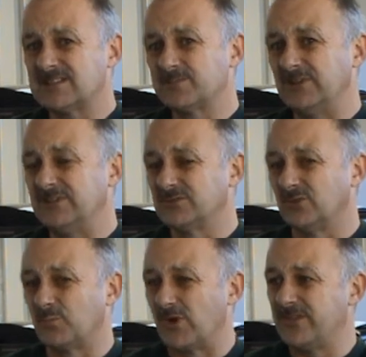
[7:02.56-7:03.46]
that's been
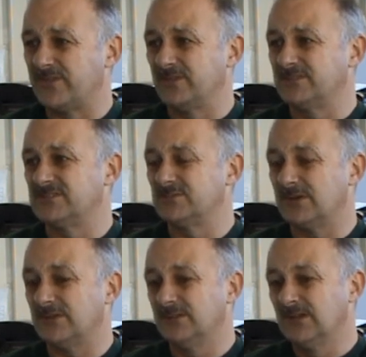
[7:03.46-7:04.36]
sort of bred through us as
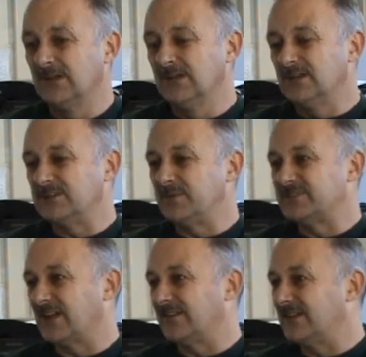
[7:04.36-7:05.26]
well. As my
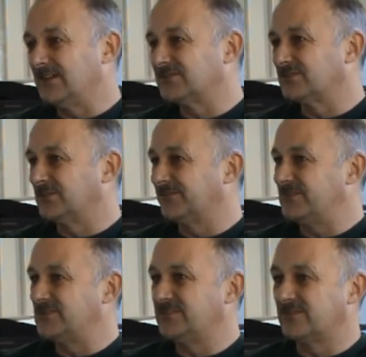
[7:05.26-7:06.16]
son now sort of
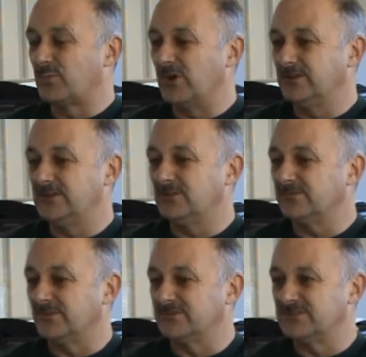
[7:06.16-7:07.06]
fishes for Browning
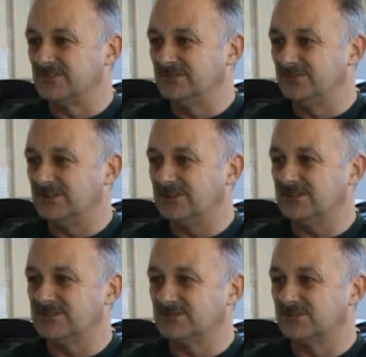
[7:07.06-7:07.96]
hot rods, who
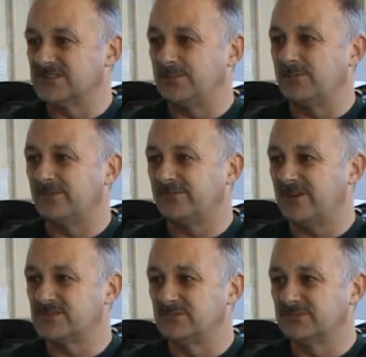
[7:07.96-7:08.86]
are sort of
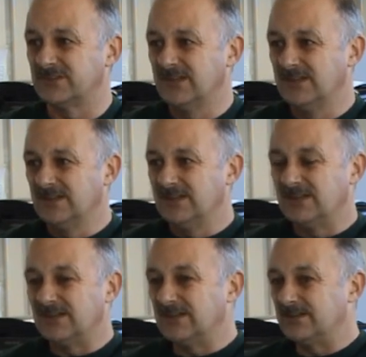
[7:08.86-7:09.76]
semi-professionals,
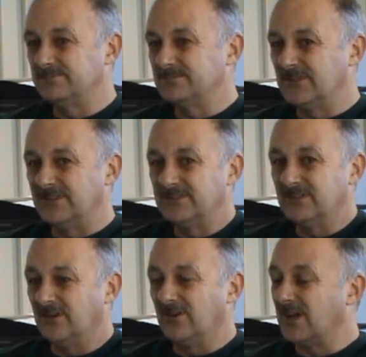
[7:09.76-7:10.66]
and
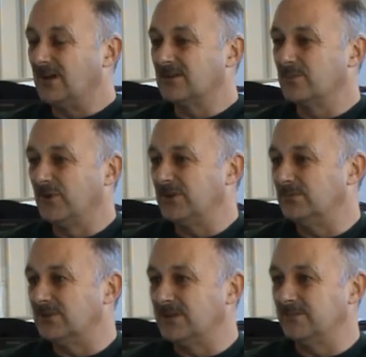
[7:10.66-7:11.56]
I can't
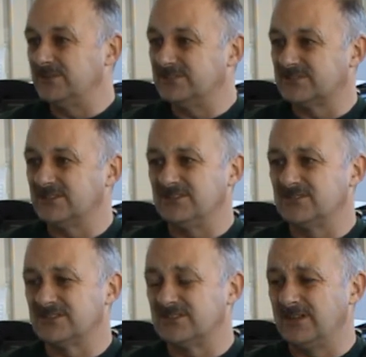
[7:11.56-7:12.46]
compete with him. He's
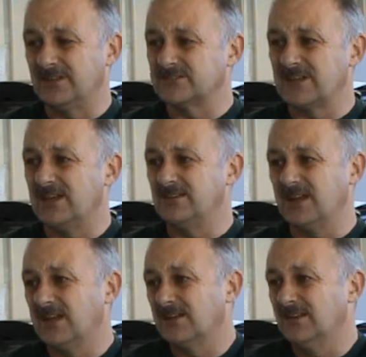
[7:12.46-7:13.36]
just an outstanding
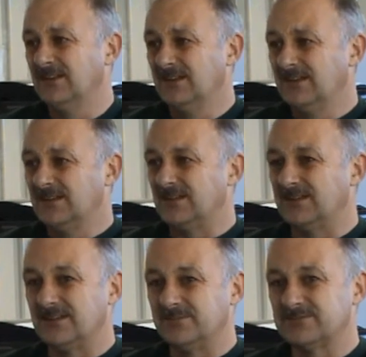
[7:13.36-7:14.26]
angler.
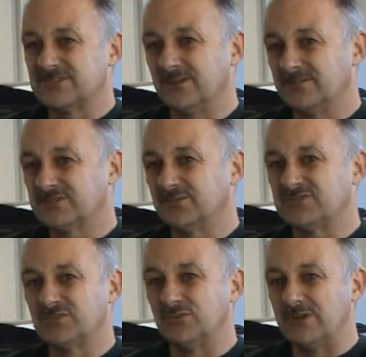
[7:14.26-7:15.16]
So I've
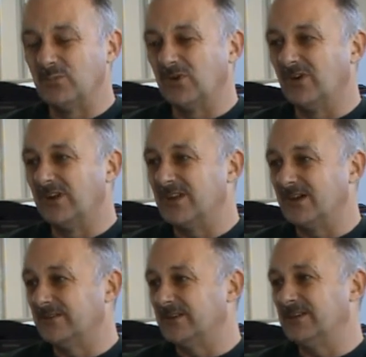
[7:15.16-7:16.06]
sort of taught him what I
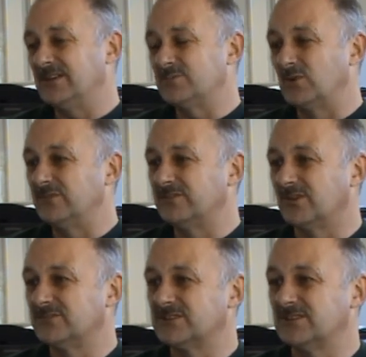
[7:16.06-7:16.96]
know, and then he's moved
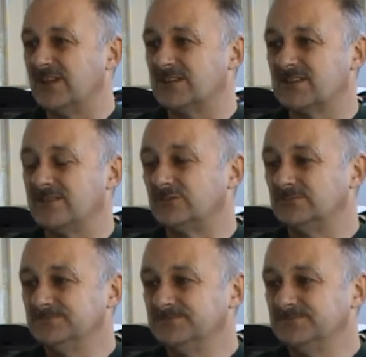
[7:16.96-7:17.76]
on to the next level.